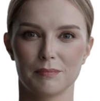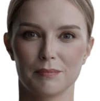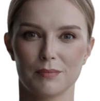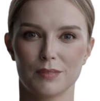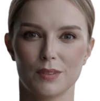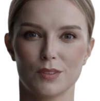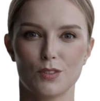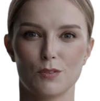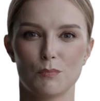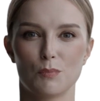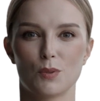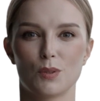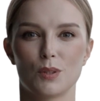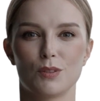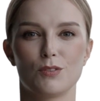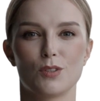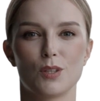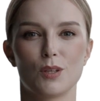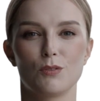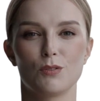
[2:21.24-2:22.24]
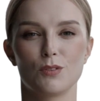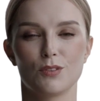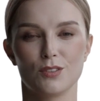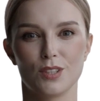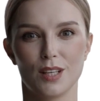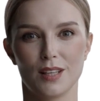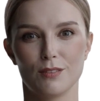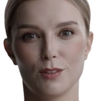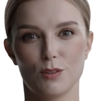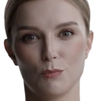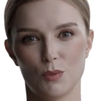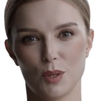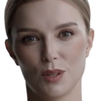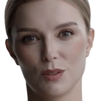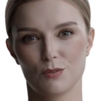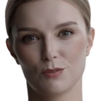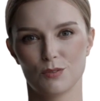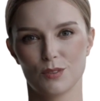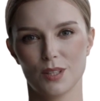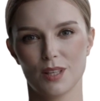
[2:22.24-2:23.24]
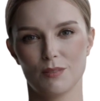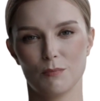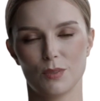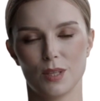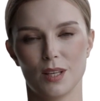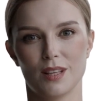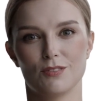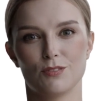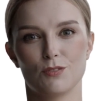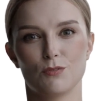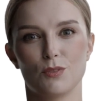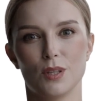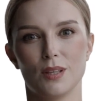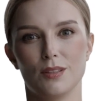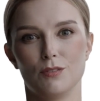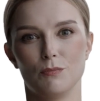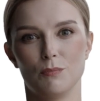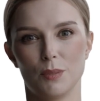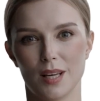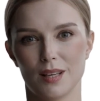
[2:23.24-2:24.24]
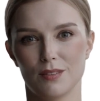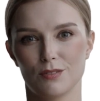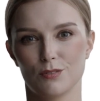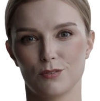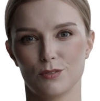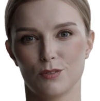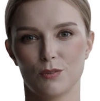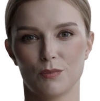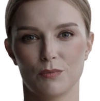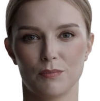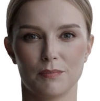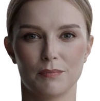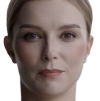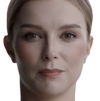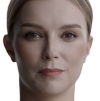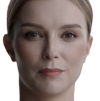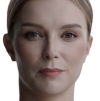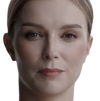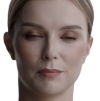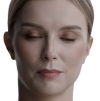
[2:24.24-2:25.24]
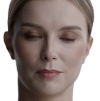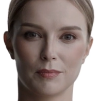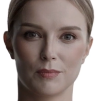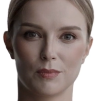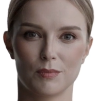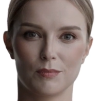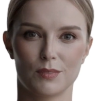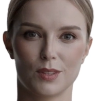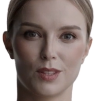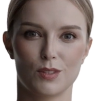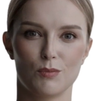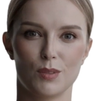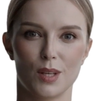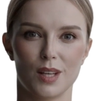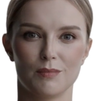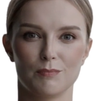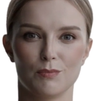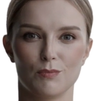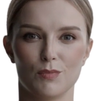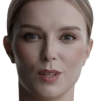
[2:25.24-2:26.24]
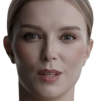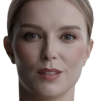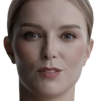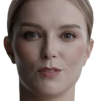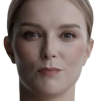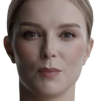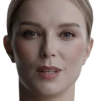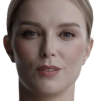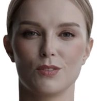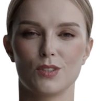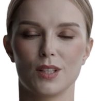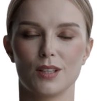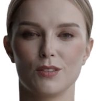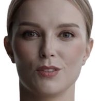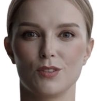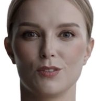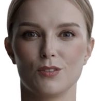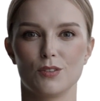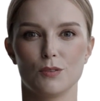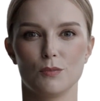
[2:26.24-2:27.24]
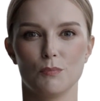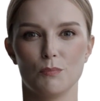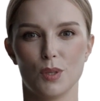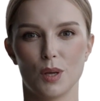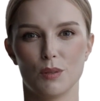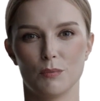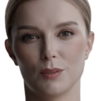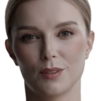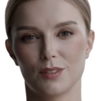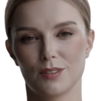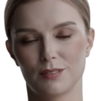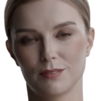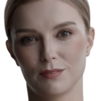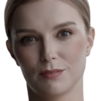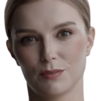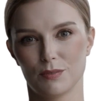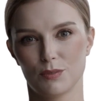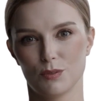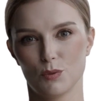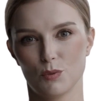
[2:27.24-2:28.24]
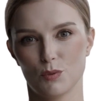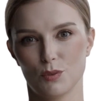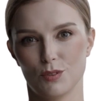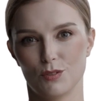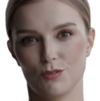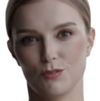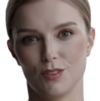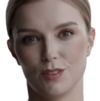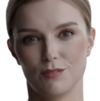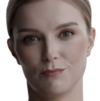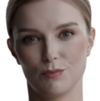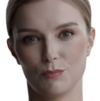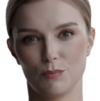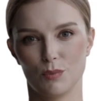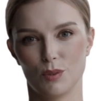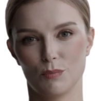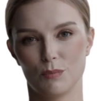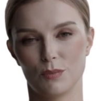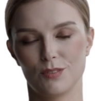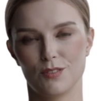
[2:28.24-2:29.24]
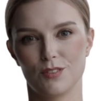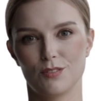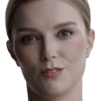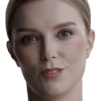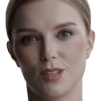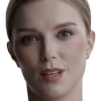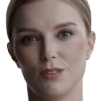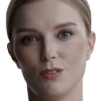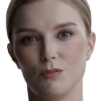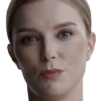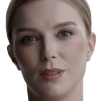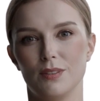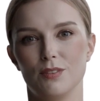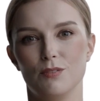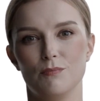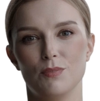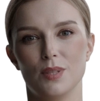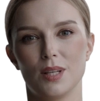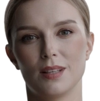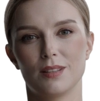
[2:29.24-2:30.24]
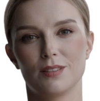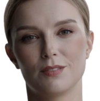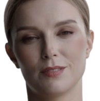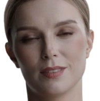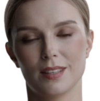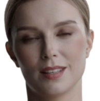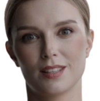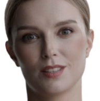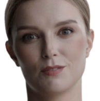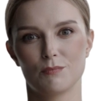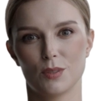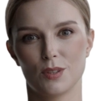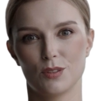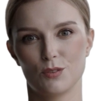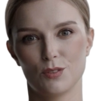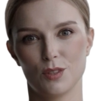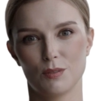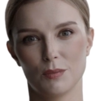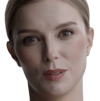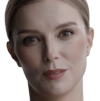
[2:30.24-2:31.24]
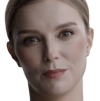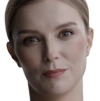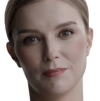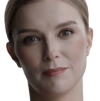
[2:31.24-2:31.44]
It's important to understand that while your neighbor has the right to pass through, they don't have the right to make changes to the property or use it for purposes not specified in the easement agreement.